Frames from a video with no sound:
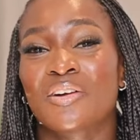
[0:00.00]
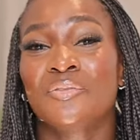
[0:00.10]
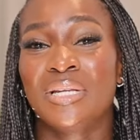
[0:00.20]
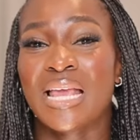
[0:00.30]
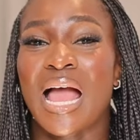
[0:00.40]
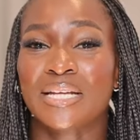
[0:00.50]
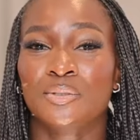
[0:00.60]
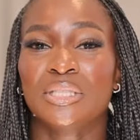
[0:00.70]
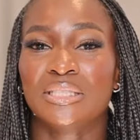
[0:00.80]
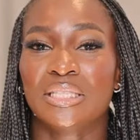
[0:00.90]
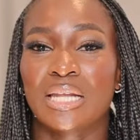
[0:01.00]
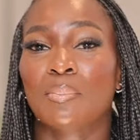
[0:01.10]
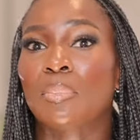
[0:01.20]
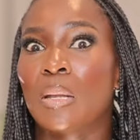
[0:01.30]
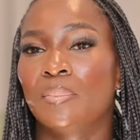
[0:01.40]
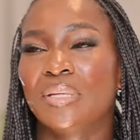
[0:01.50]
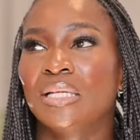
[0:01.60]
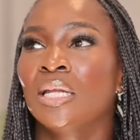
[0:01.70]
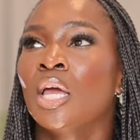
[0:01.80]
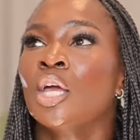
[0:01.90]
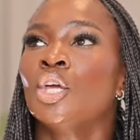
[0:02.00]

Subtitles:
are really hydrating and plumping,